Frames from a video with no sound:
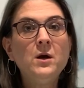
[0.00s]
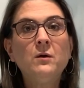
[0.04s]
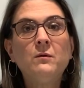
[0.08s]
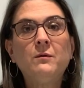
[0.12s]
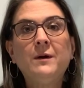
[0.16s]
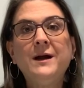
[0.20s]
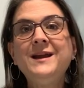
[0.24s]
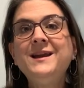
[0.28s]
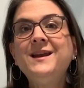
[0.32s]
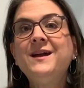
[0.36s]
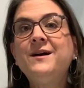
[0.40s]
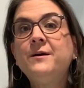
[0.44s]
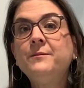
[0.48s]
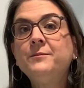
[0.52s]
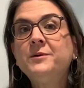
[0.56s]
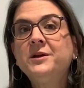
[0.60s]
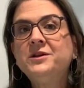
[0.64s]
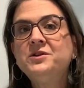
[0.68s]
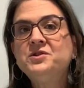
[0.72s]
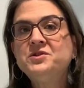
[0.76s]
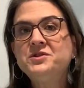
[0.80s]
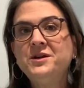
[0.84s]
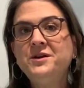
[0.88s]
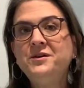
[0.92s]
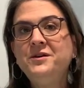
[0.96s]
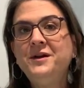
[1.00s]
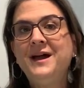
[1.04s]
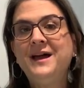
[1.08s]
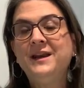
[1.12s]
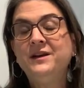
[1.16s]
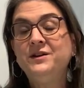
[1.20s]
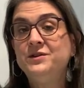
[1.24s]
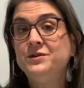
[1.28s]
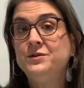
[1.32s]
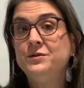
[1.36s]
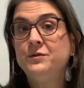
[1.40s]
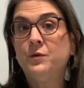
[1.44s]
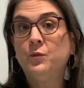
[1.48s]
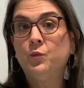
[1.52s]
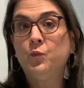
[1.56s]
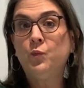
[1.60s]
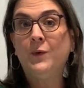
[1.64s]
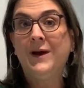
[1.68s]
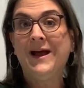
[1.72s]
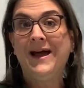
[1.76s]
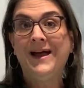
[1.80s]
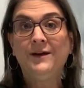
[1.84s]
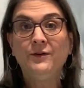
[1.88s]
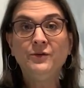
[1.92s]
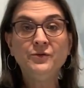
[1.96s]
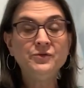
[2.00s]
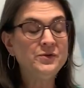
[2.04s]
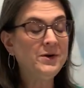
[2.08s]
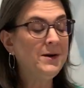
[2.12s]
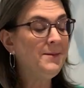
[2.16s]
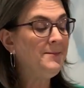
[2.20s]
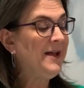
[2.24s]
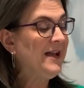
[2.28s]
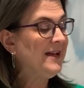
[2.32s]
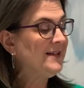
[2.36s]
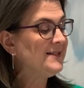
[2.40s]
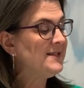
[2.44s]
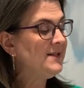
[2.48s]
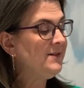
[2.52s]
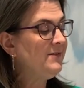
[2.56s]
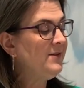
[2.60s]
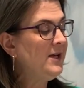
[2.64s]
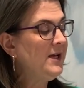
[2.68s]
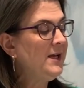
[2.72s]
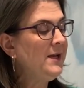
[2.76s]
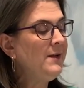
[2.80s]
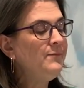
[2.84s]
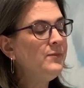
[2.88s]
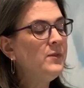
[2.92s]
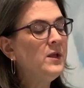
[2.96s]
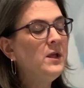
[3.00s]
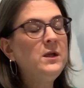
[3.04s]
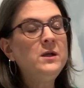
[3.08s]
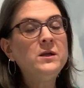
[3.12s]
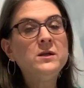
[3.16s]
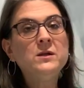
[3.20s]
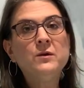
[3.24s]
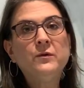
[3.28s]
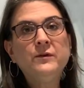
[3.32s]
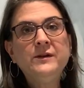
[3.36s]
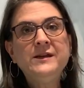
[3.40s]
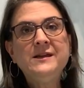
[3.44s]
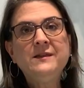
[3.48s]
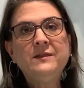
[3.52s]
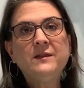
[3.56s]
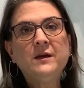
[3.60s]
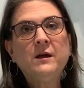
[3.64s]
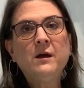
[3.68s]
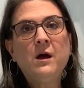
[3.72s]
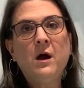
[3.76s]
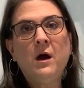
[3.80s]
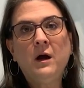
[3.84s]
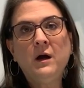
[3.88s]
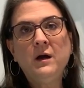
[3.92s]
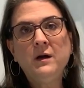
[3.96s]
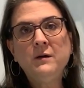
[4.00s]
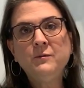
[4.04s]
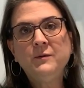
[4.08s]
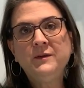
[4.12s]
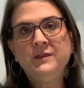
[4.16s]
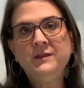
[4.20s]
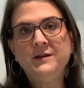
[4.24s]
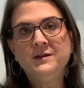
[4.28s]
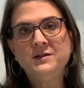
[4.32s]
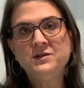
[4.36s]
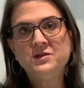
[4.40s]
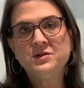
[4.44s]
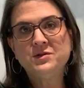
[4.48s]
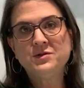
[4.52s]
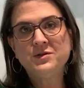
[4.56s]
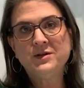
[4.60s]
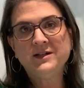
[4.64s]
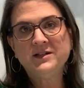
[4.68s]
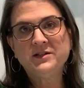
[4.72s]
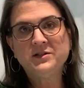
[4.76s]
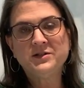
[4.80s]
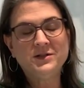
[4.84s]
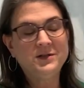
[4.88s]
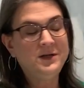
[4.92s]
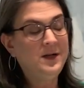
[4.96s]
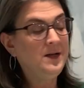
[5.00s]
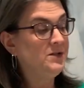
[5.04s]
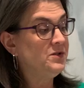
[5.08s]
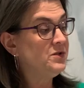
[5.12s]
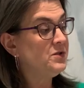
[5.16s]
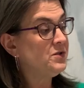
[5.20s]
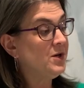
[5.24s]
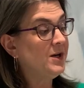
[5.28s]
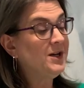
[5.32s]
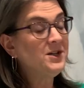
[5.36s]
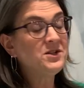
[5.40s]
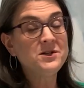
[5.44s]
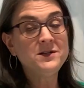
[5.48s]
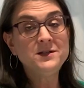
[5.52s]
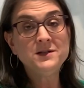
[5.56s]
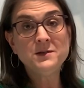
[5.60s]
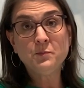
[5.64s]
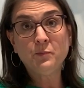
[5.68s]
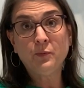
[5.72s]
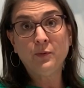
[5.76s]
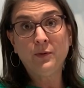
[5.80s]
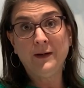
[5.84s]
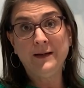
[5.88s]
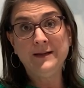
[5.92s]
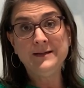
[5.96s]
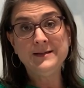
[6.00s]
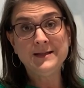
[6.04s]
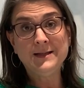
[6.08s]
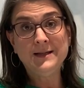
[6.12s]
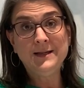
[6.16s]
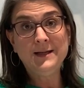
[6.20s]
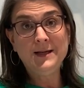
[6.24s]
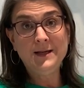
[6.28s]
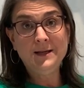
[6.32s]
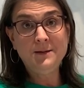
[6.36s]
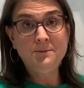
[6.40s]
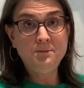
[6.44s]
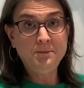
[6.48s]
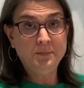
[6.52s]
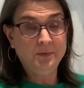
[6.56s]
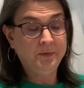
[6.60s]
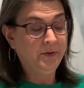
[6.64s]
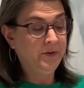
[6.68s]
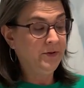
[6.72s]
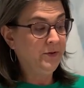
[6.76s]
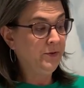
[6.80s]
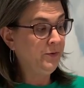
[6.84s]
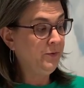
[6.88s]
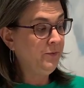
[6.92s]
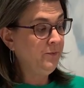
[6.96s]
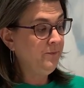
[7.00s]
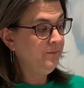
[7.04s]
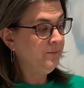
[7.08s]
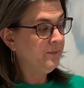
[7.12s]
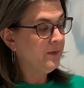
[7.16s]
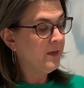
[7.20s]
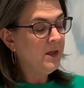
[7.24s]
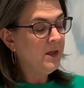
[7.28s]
Right now I'm going to show you how to do the rattle drum activity. You'll need the card with the instructions printed in blue.